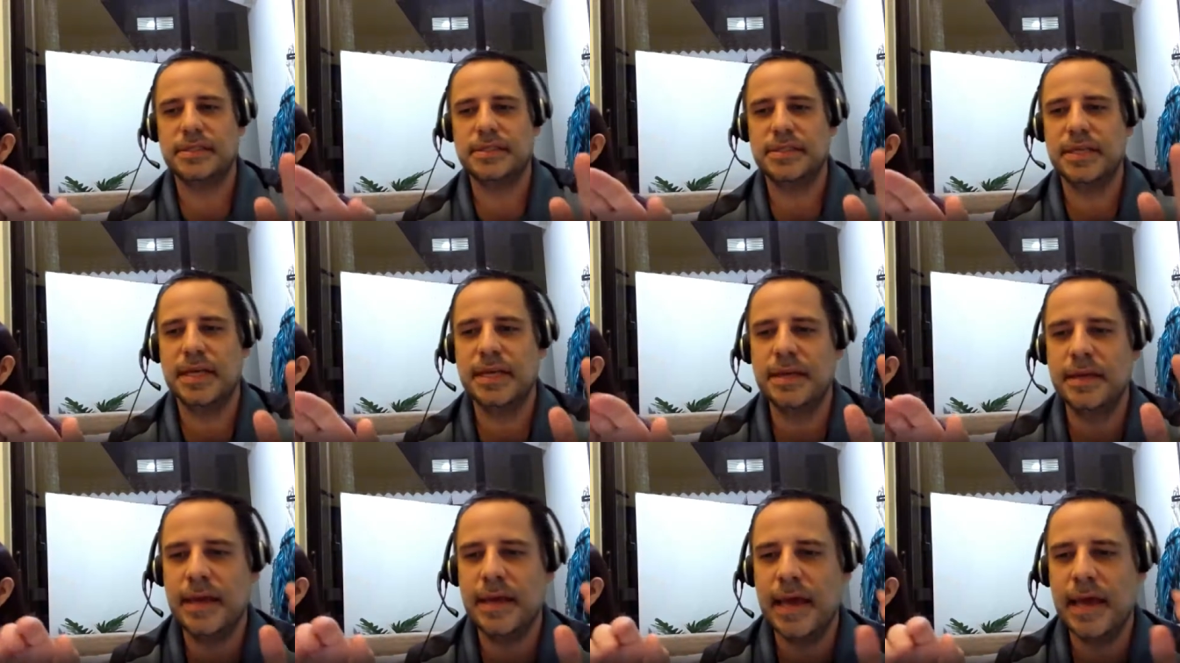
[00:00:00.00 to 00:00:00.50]

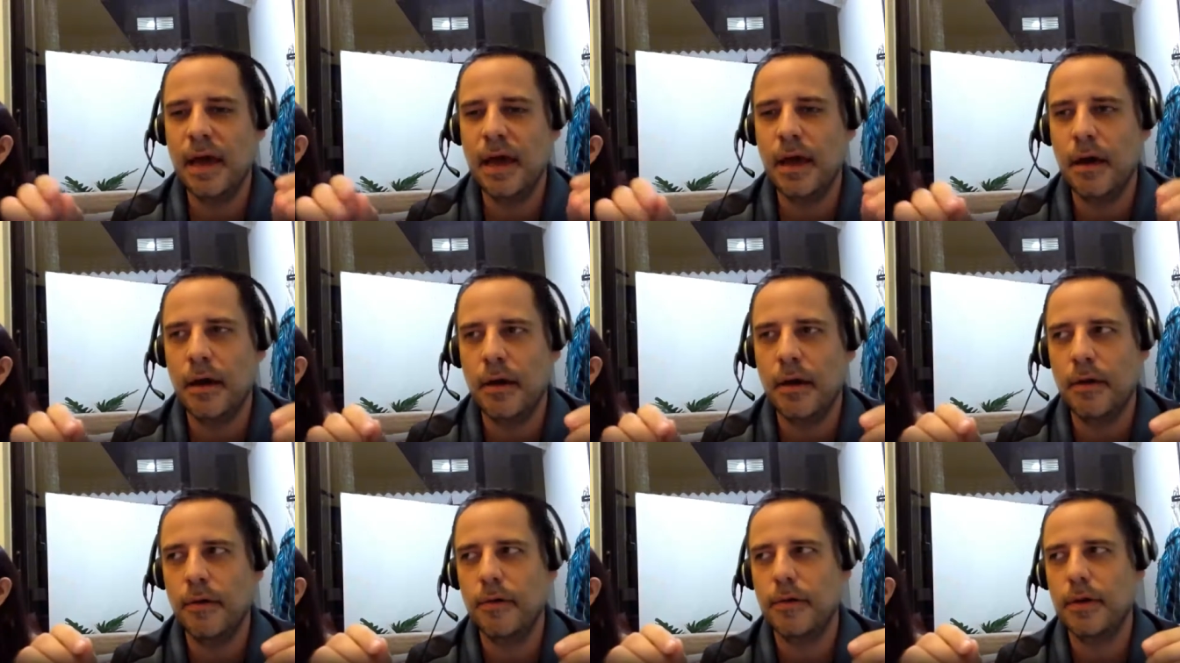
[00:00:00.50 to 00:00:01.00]
and
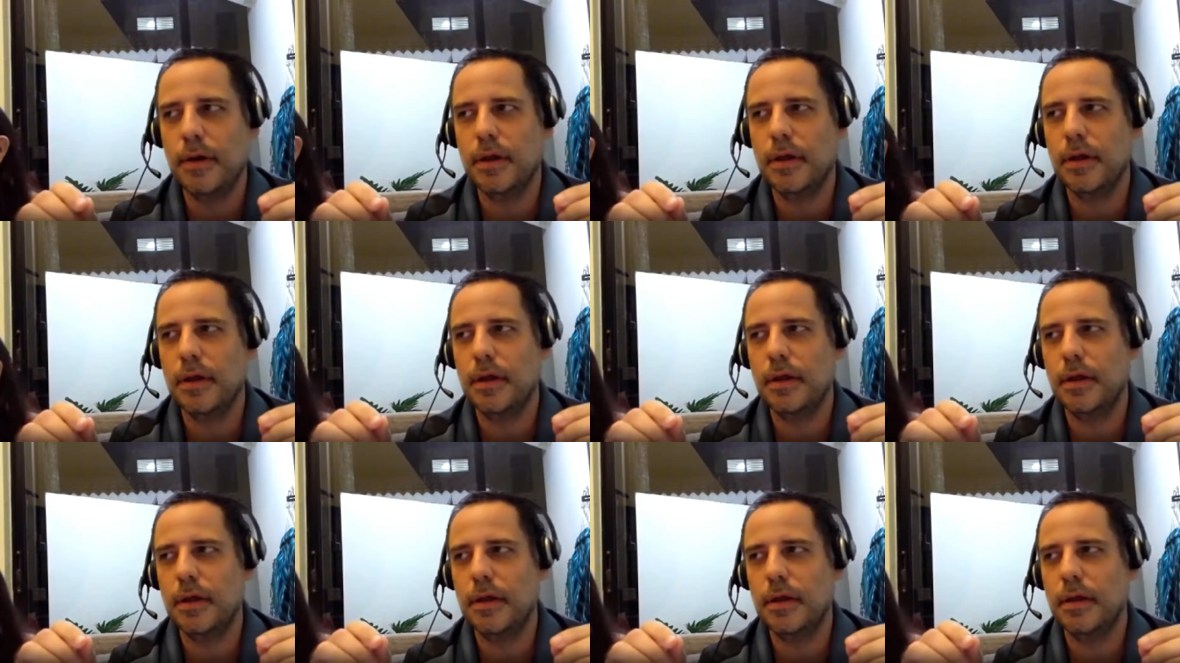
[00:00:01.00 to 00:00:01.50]
now
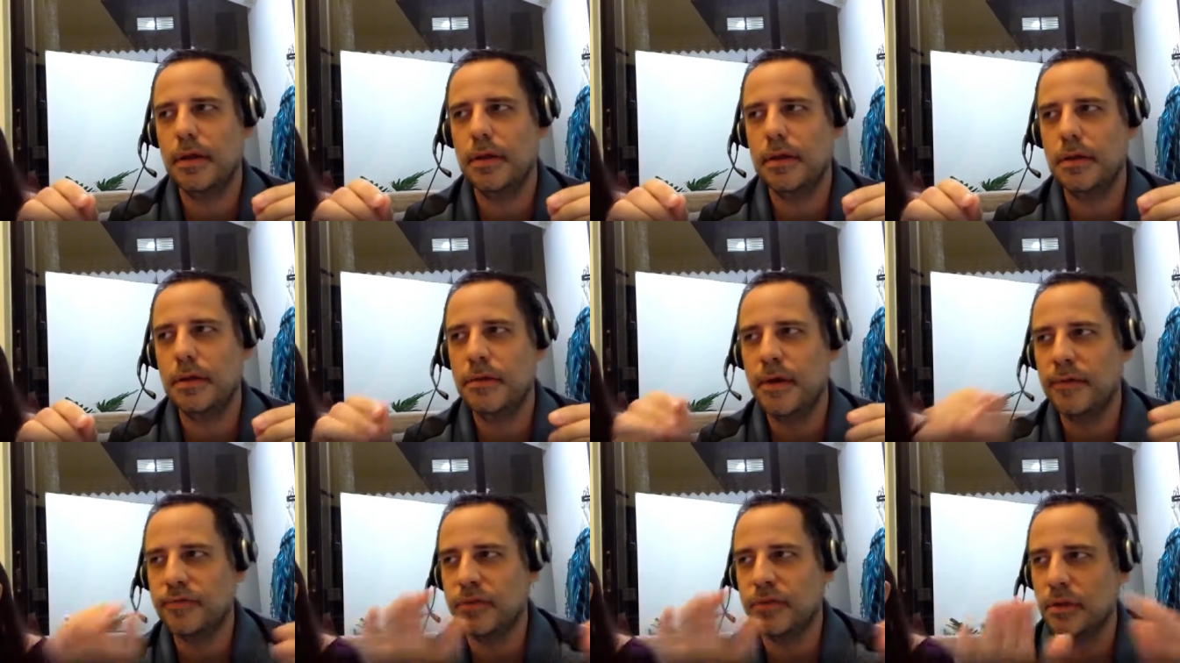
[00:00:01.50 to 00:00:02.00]

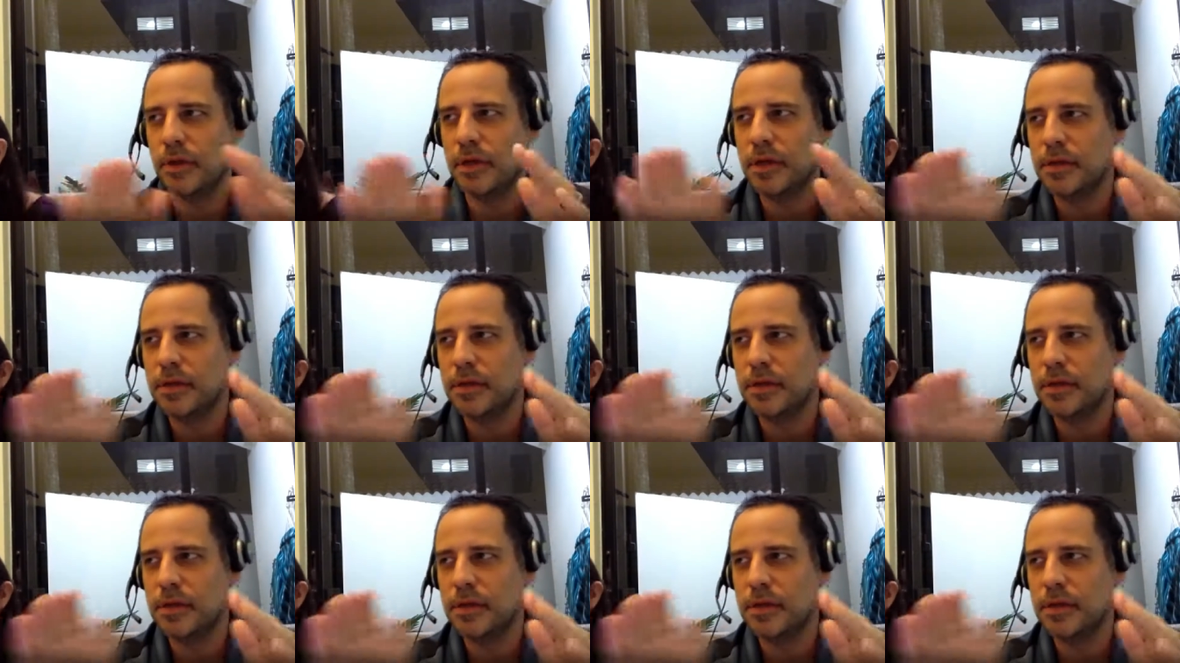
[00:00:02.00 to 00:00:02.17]
you have to look at